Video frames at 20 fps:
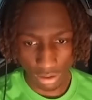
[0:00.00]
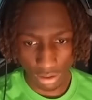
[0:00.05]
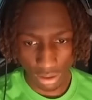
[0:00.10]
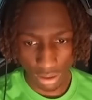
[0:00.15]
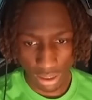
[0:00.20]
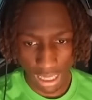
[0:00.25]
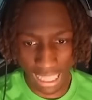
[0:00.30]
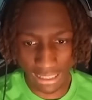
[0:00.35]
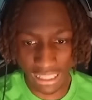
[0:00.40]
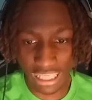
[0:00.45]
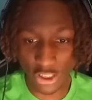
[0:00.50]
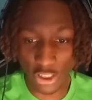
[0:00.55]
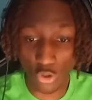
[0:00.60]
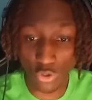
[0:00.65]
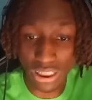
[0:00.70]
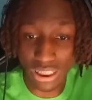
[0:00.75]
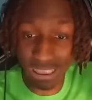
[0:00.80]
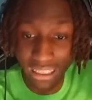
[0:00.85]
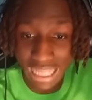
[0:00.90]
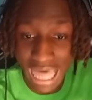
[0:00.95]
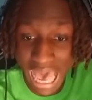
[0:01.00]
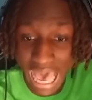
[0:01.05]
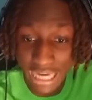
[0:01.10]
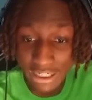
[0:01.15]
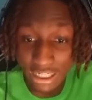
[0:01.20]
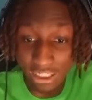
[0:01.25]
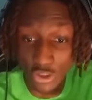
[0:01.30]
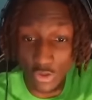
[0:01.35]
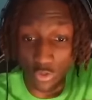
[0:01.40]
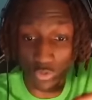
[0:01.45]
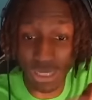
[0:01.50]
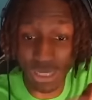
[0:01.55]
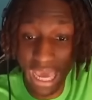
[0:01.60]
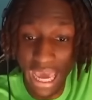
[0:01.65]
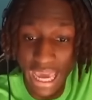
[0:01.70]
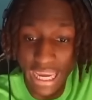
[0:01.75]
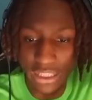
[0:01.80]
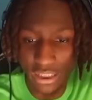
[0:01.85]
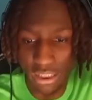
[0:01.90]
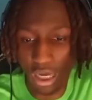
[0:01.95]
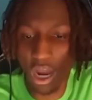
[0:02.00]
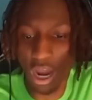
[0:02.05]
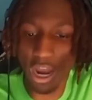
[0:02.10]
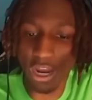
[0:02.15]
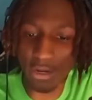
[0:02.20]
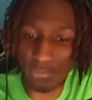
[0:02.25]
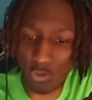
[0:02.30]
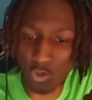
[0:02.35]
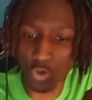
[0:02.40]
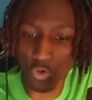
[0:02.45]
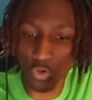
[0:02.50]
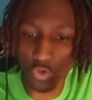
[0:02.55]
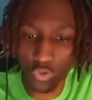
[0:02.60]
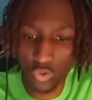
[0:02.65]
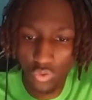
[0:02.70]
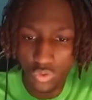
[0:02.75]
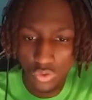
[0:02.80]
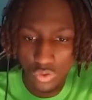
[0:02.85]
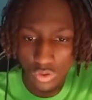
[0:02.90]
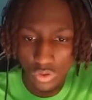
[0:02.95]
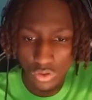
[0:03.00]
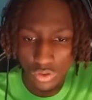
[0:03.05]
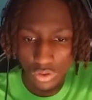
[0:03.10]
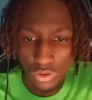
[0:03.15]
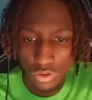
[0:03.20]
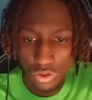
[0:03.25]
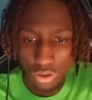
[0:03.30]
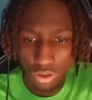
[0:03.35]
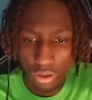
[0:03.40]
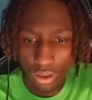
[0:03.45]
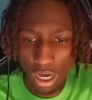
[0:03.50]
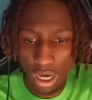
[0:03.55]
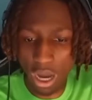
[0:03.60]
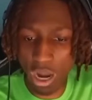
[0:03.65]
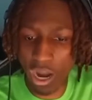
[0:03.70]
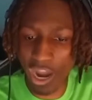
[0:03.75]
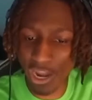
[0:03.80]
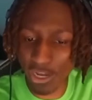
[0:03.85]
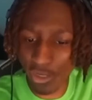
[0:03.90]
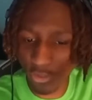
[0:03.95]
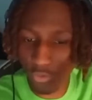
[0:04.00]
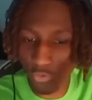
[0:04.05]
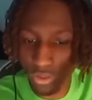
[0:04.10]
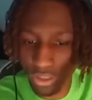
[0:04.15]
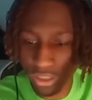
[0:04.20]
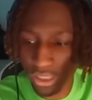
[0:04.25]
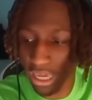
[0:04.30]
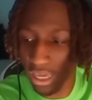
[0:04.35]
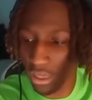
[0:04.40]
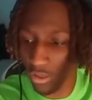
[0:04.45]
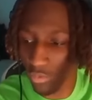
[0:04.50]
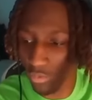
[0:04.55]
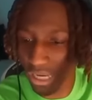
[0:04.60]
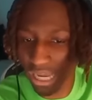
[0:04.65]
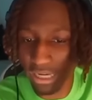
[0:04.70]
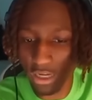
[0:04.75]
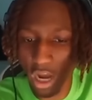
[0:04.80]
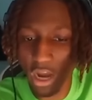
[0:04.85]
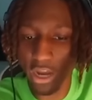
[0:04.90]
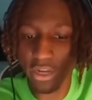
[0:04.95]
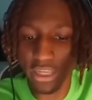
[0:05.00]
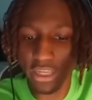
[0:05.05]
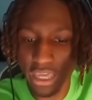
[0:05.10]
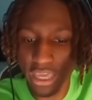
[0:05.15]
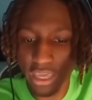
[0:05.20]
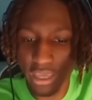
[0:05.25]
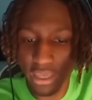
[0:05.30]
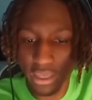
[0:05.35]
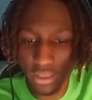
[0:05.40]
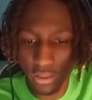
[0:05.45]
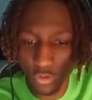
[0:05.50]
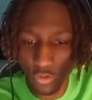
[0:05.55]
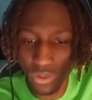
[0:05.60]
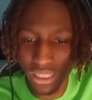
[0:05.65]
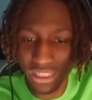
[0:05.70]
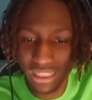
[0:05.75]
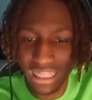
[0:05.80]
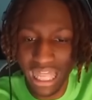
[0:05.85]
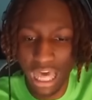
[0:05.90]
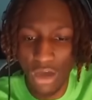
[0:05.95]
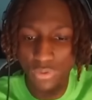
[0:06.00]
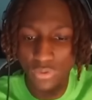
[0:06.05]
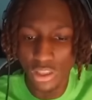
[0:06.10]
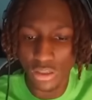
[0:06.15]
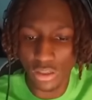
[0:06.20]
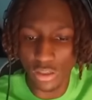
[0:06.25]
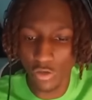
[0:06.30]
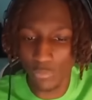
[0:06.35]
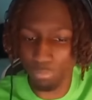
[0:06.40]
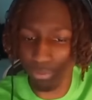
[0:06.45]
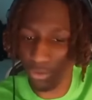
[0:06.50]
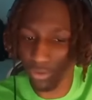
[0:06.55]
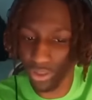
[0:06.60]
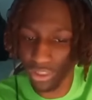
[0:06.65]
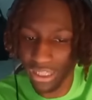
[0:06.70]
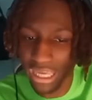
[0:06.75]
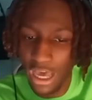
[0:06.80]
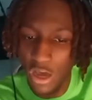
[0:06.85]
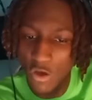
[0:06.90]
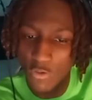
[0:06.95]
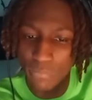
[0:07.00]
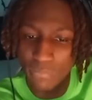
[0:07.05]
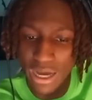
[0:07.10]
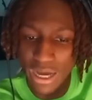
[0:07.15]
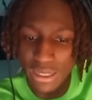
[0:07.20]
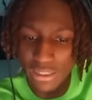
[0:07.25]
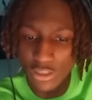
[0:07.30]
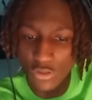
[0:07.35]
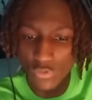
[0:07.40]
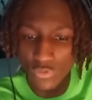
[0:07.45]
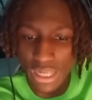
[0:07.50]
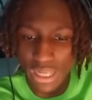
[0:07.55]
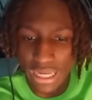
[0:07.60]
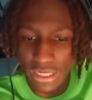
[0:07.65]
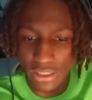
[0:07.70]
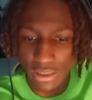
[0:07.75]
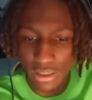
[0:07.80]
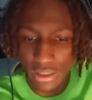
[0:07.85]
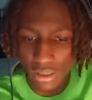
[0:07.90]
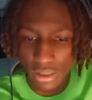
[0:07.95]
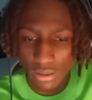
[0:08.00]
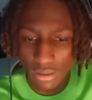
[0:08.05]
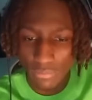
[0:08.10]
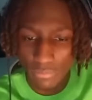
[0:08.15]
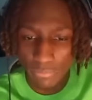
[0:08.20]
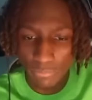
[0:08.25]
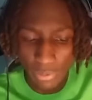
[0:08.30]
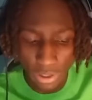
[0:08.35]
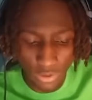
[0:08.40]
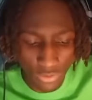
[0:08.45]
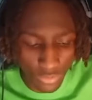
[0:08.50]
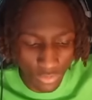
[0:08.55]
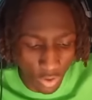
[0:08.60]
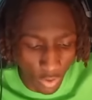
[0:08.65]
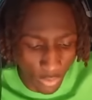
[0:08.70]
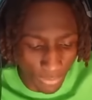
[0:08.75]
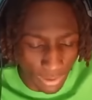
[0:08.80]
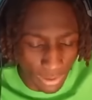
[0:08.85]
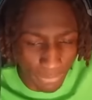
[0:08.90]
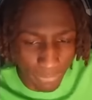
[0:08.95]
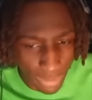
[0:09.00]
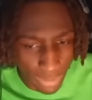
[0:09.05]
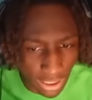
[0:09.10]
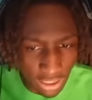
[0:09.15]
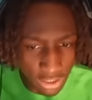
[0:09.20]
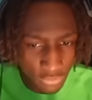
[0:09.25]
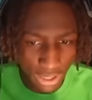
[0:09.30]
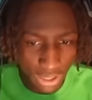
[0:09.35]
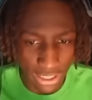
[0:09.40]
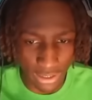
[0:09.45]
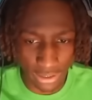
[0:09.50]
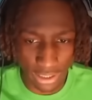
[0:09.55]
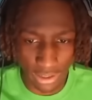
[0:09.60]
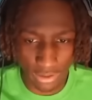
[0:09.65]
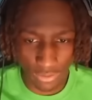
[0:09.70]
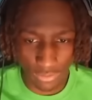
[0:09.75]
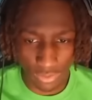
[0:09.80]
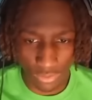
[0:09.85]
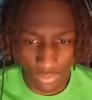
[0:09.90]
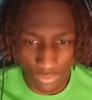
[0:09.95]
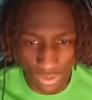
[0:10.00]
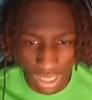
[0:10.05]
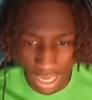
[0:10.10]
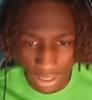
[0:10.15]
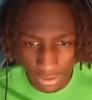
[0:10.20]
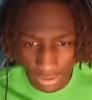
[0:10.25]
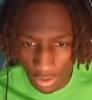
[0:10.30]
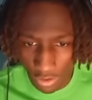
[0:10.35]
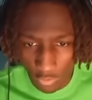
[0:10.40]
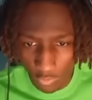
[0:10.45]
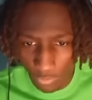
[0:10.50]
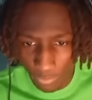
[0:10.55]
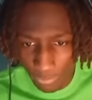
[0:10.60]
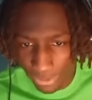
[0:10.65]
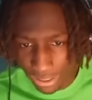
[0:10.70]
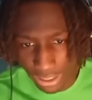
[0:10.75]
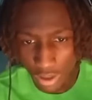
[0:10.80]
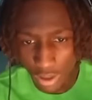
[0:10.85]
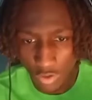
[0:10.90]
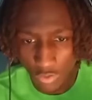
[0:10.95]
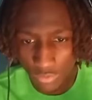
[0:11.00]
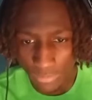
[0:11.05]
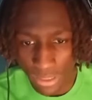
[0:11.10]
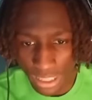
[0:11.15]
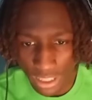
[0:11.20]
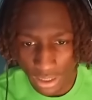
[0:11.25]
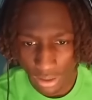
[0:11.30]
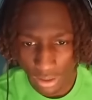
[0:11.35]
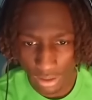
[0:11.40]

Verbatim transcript: I let you slide because you nice. All right, cool. All right, you, yeah, you nice. All right, yeah. You can slide with the little bro shit. I don't mind it. You nice. Bro, you owe me money right now. You not no big homie.